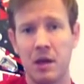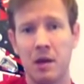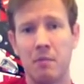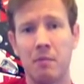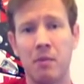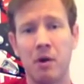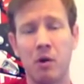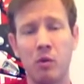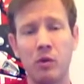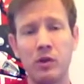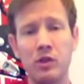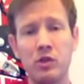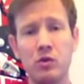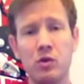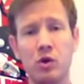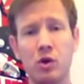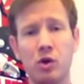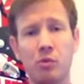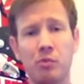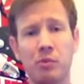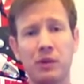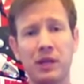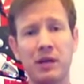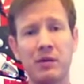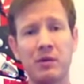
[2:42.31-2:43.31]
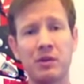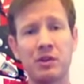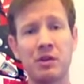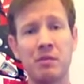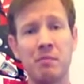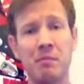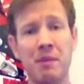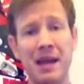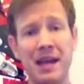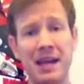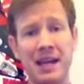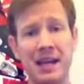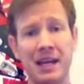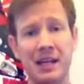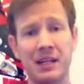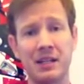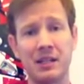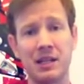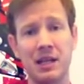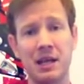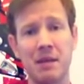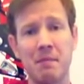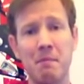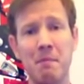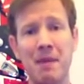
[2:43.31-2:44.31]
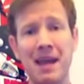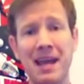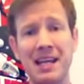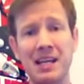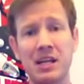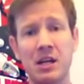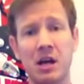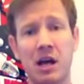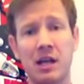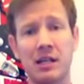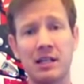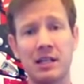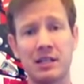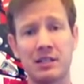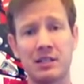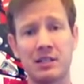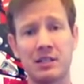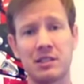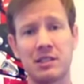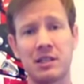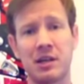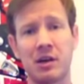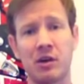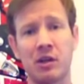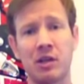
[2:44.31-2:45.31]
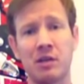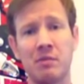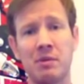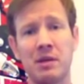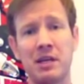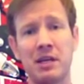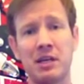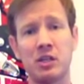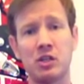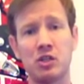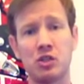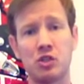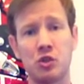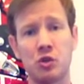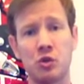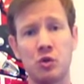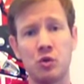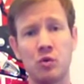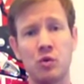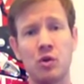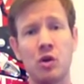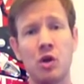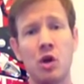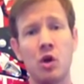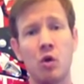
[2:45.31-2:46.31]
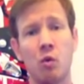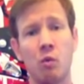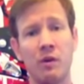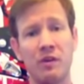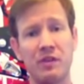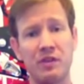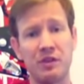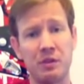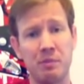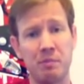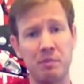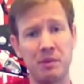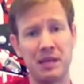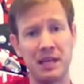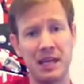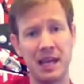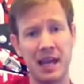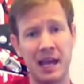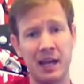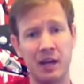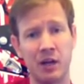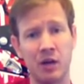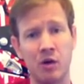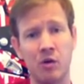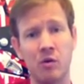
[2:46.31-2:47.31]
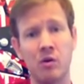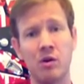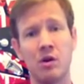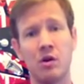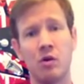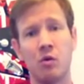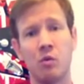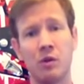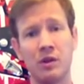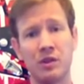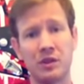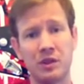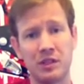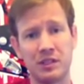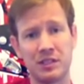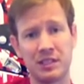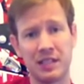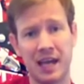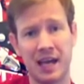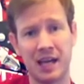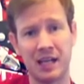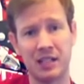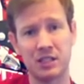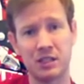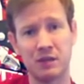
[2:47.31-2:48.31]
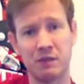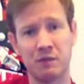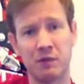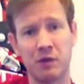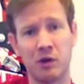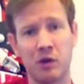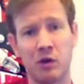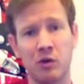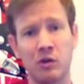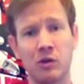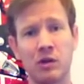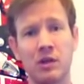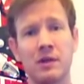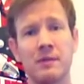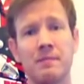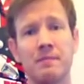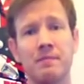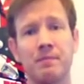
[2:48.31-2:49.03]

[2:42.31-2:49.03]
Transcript: But when you go to play with a band, it may not necessarily be in tune with the piano, with the saxophone,